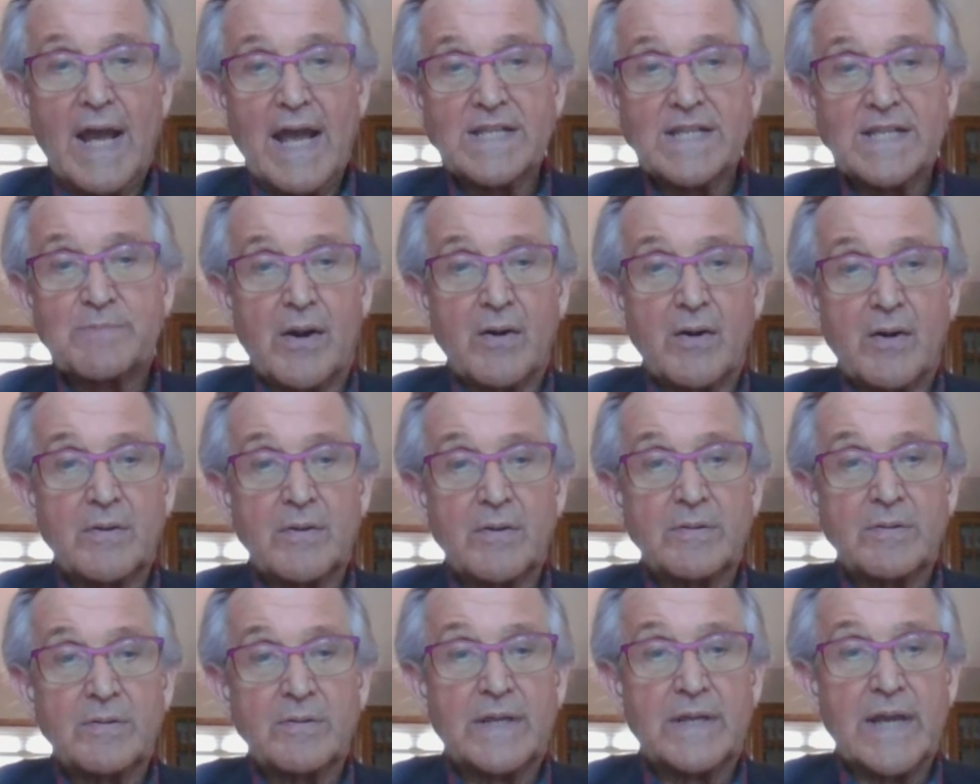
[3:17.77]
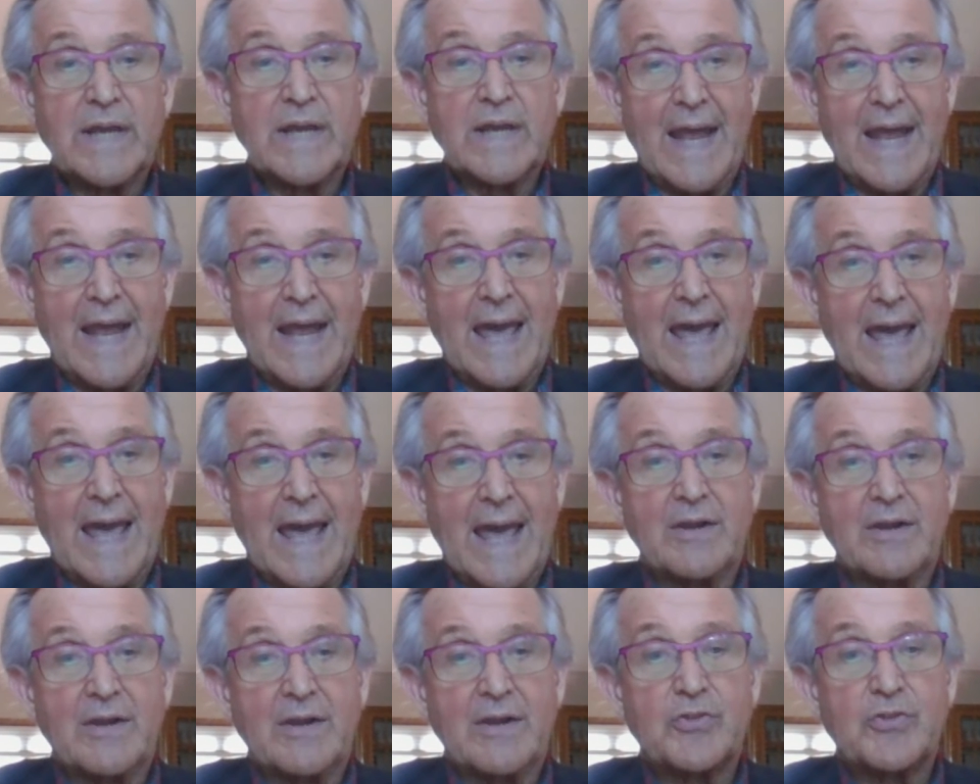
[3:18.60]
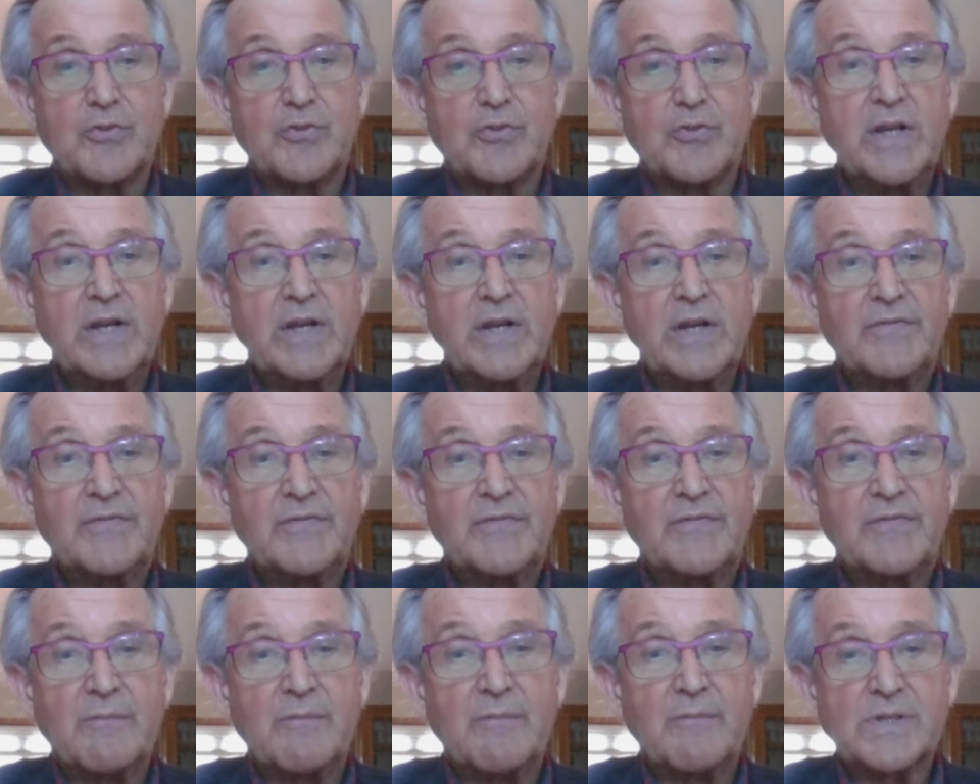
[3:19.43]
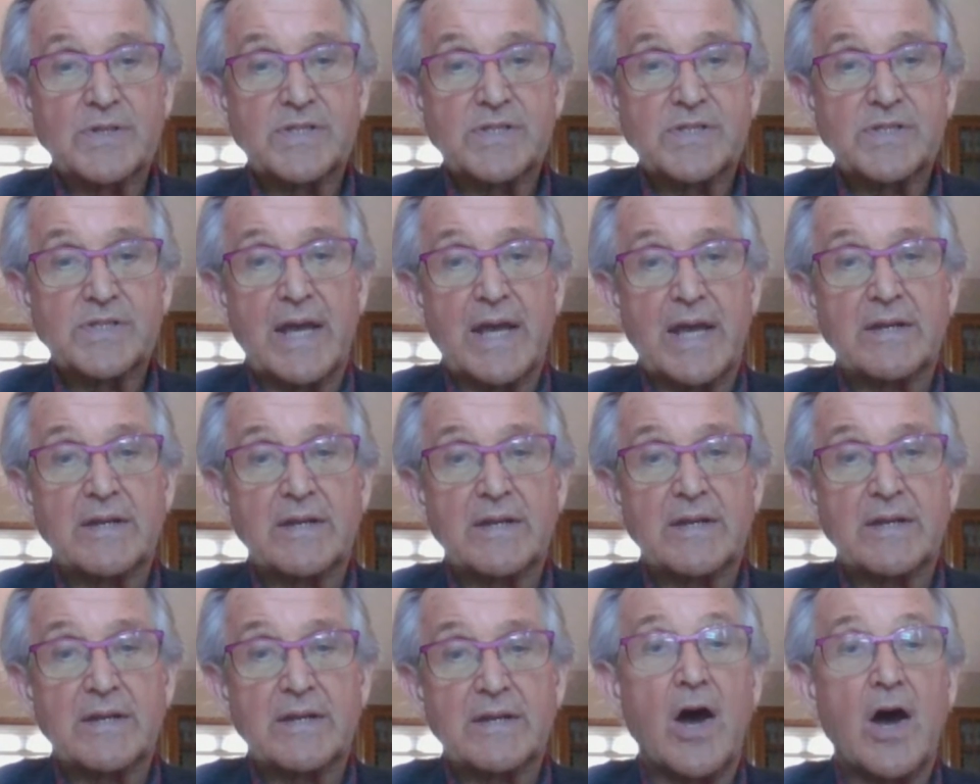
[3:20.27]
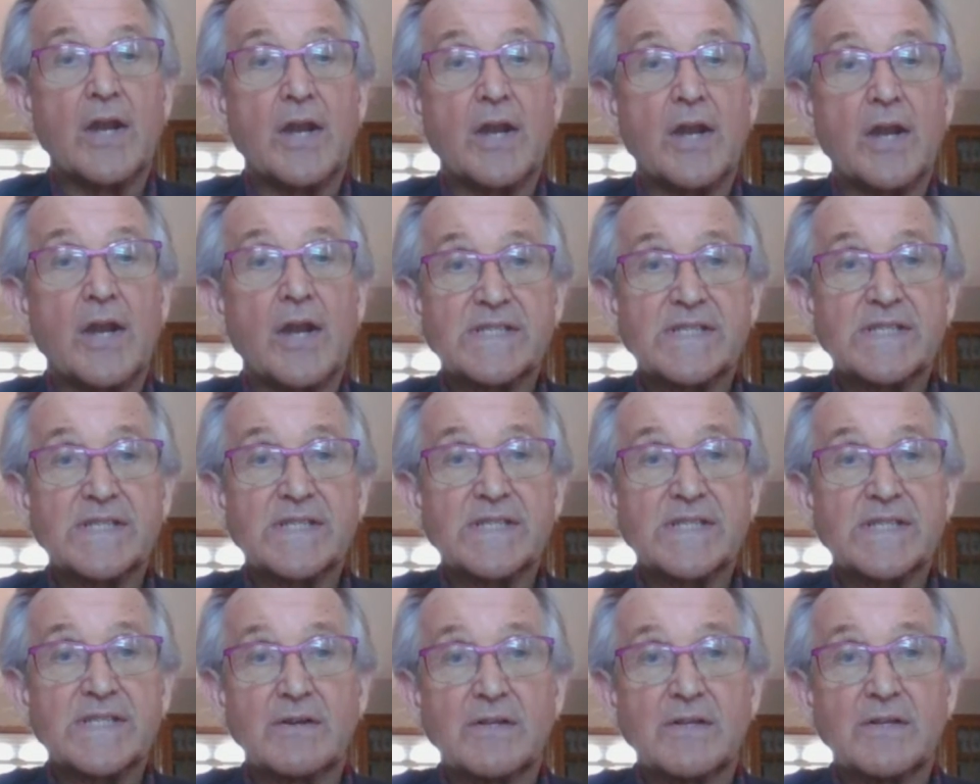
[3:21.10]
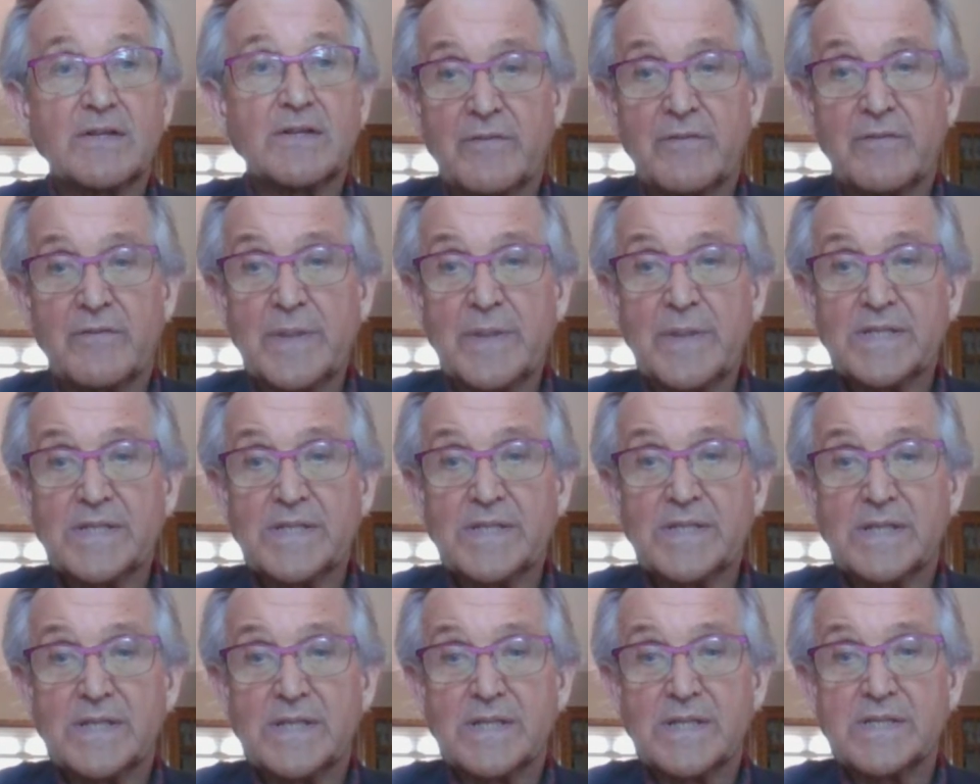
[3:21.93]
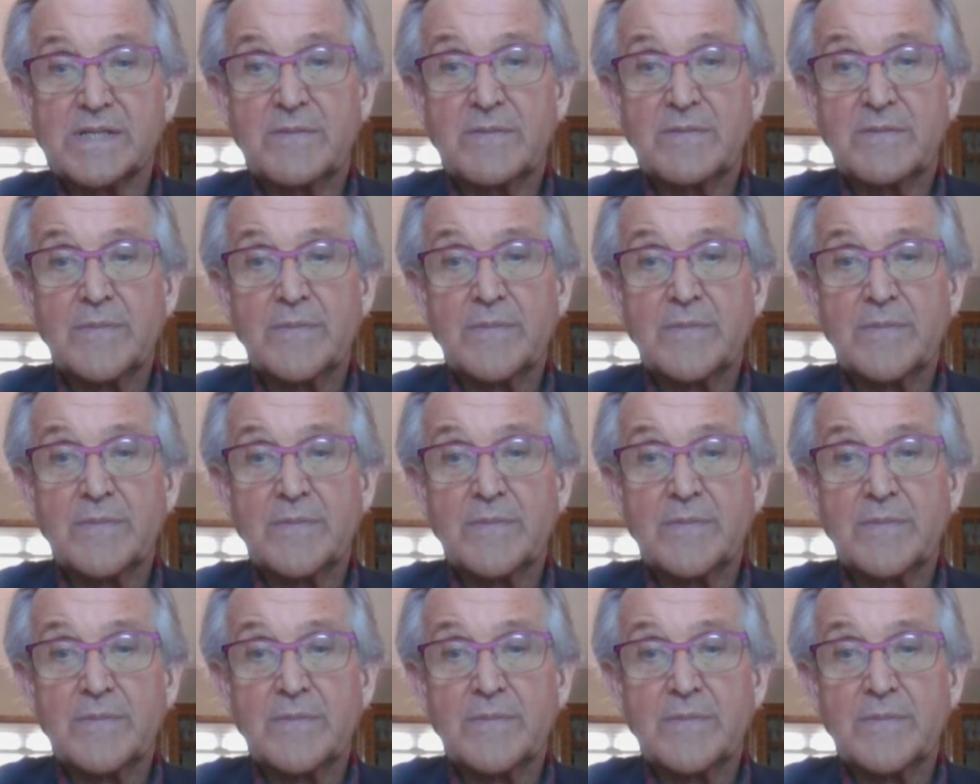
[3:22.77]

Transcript: barter can add three to five percent onto the sales of a business.